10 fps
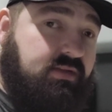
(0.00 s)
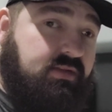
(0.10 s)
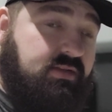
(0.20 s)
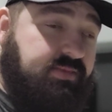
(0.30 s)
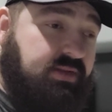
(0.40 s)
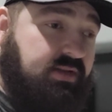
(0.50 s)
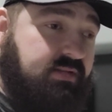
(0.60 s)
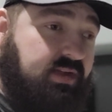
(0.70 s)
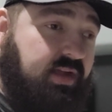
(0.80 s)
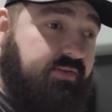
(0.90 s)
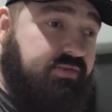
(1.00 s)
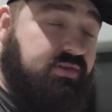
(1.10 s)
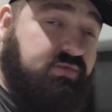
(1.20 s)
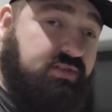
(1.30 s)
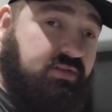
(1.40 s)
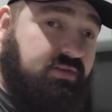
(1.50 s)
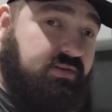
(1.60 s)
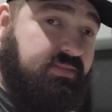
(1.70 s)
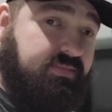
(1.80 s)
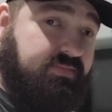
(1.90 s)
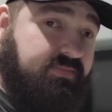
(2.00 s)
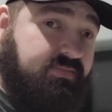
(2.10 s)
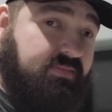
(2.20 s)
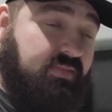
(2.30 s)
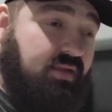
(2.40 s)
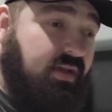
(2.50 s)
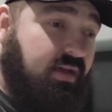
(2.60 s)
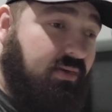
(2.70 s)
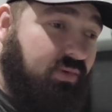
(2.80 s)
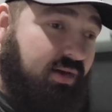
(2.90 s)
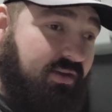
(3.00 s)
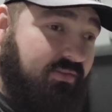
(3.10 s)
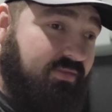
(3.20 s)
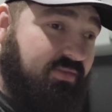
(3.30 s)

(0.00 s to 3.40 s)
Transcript: is because I have two children and a wife.